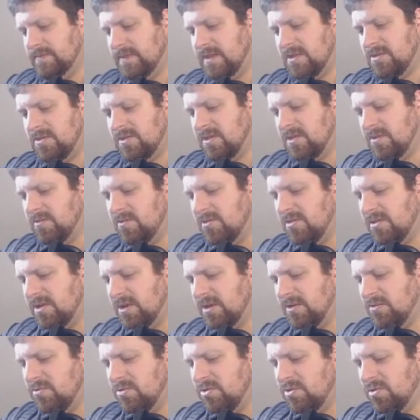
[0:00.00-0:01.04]
I just always thought
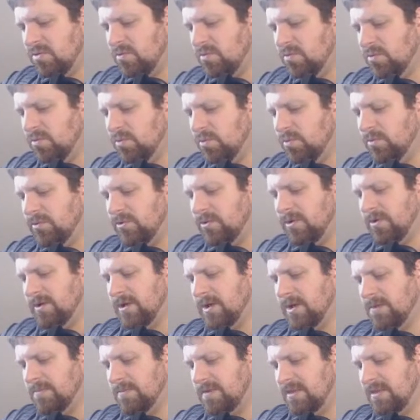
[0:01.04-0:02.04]
he was so cool growing up,